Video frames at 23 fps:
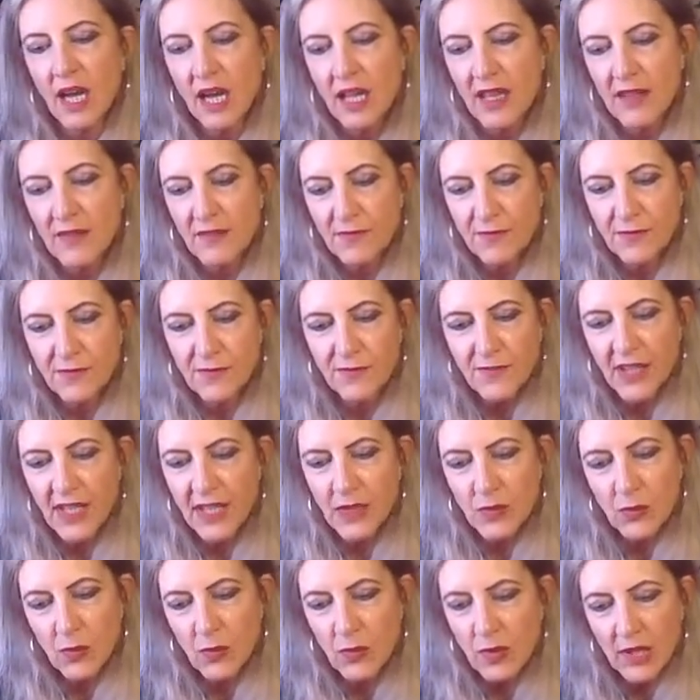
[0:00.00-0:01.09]
I
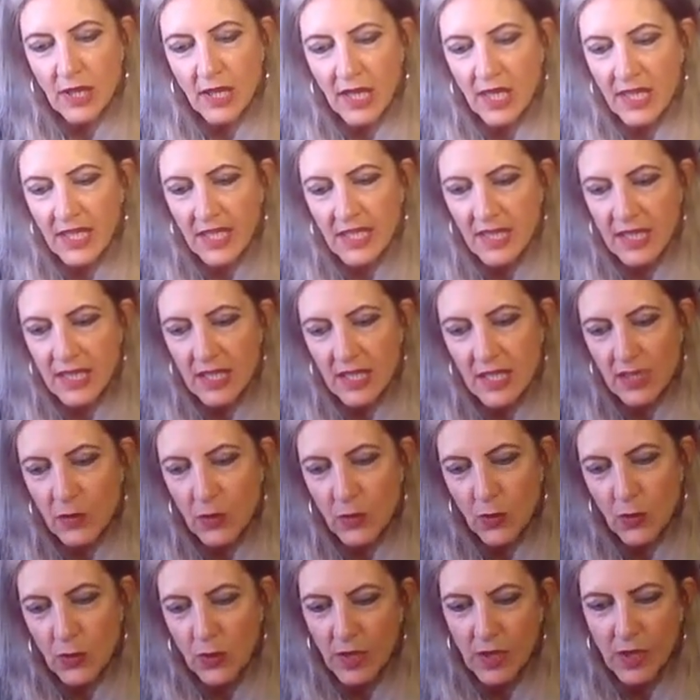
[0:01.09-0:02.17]
feel like
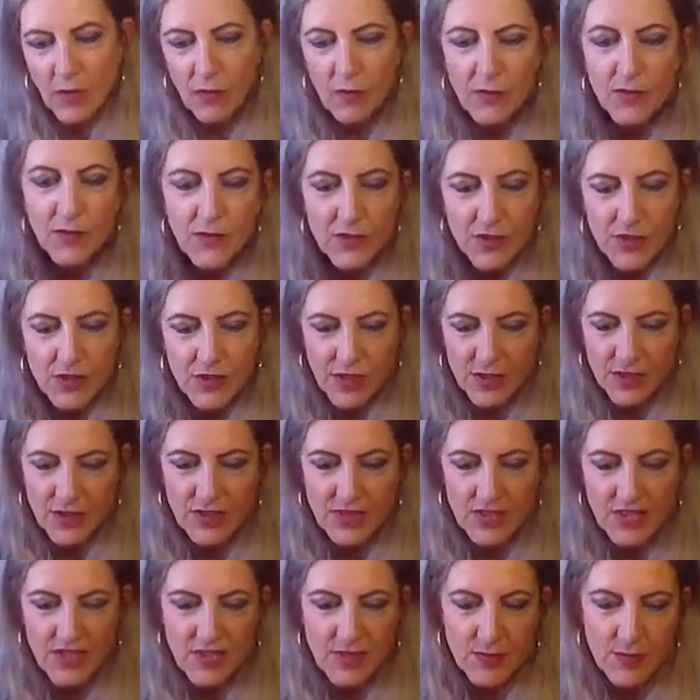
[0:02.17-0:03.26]
your
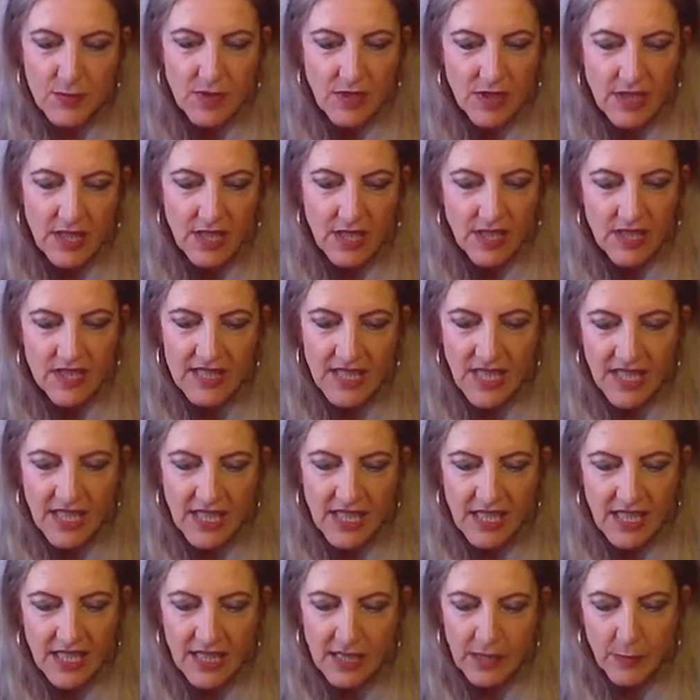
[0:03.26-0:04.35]
confidence is
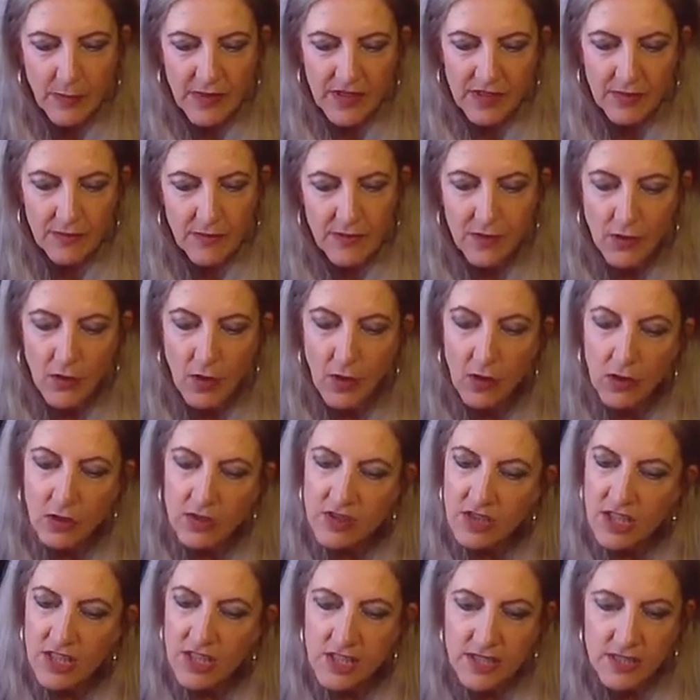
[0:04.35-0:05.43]
taking a bit of a
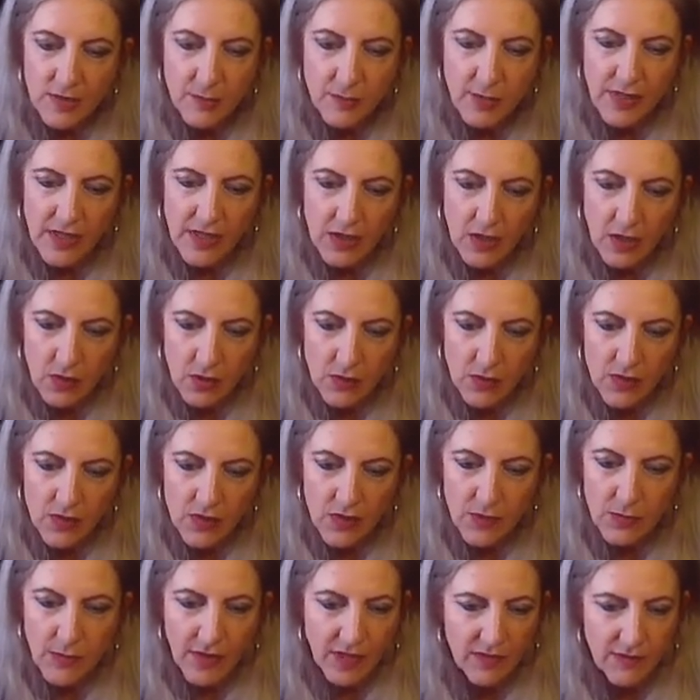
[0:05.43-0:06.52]
knock, just
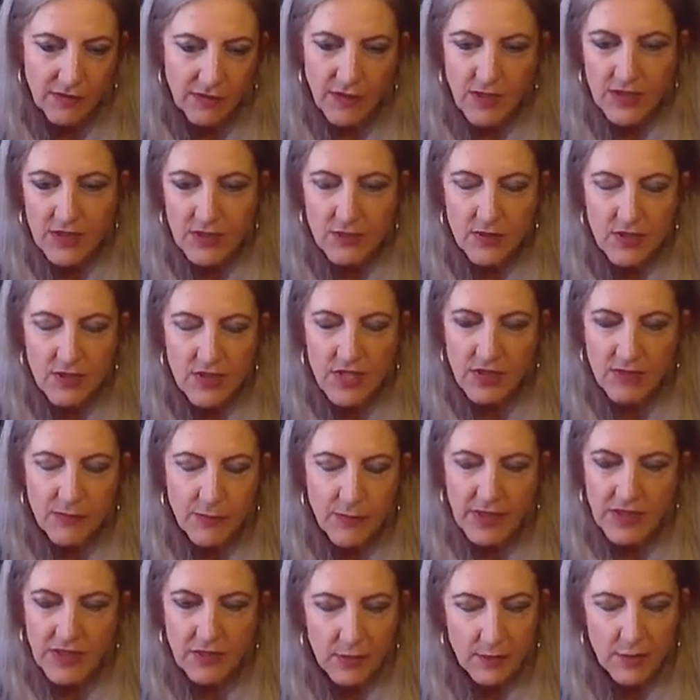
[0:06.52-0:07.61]
because you may find yourself
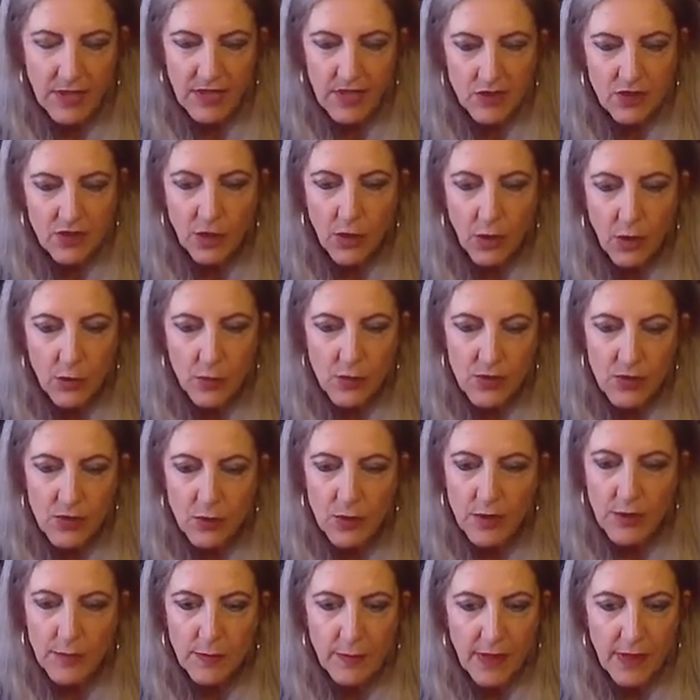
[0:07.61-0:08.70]
between jobs,
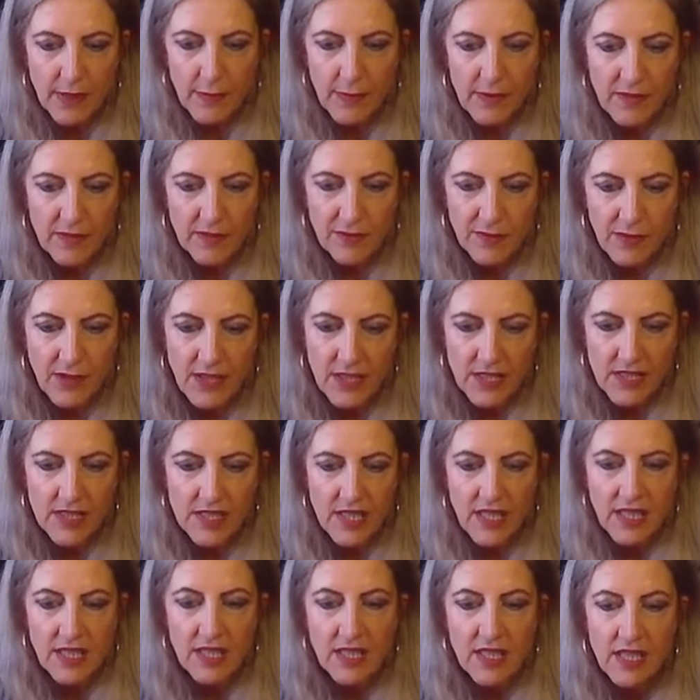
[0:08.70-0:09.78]
or you may be
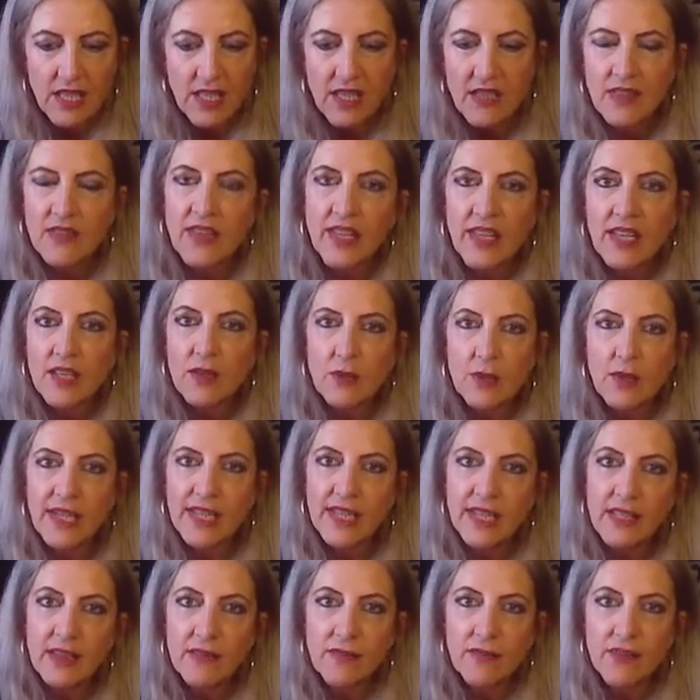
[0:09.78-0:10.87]
finding that you're
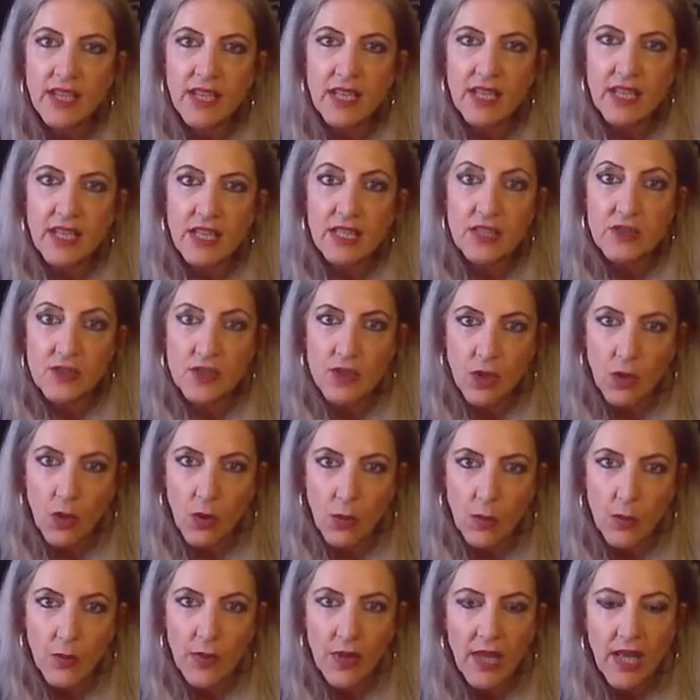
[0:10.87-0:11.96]
leaving a
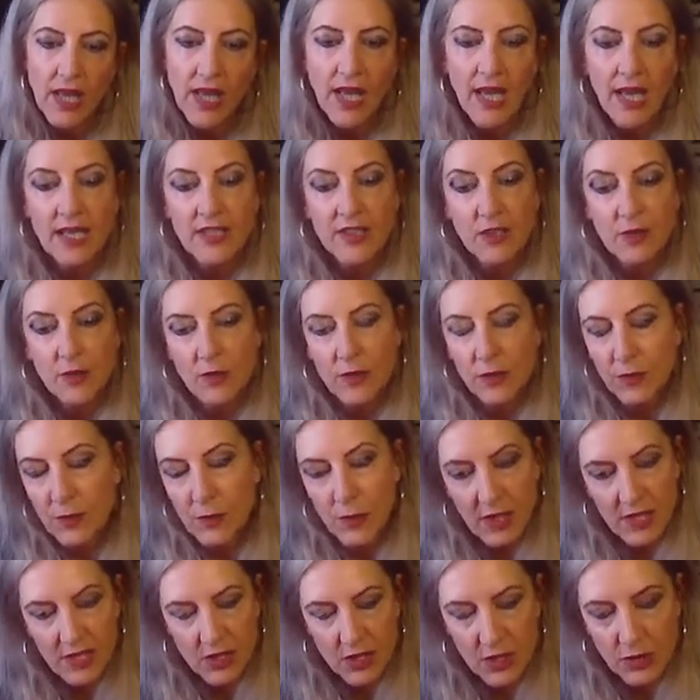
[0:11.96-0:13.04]
job and you're not
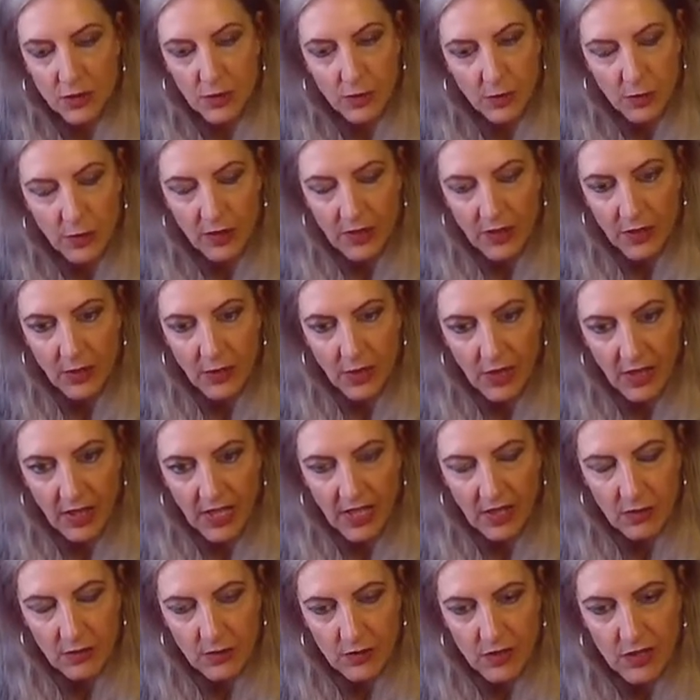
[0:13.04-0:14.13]
quite sure what you're
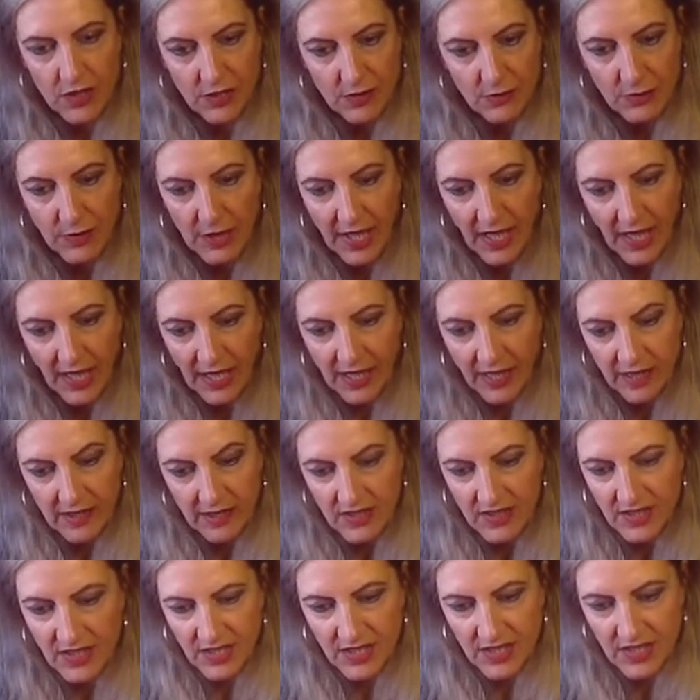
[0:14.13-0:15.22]
going on to
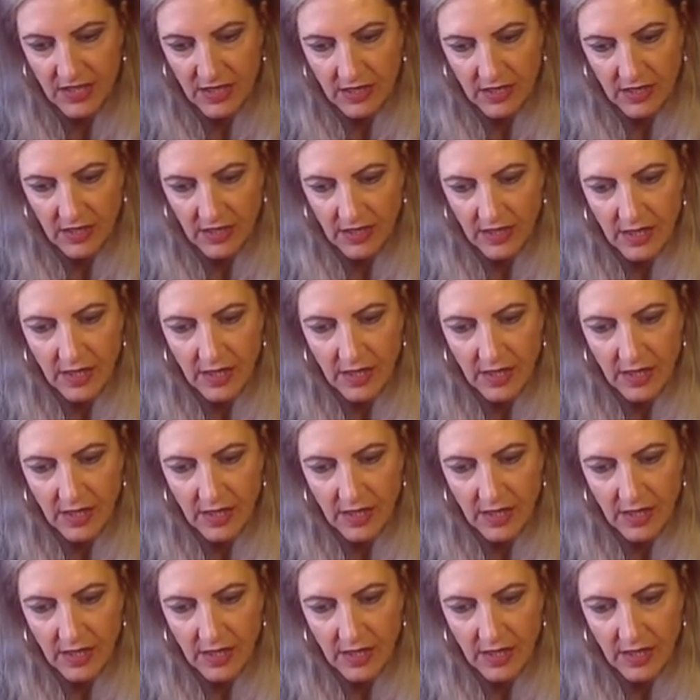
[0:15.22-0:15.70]
next.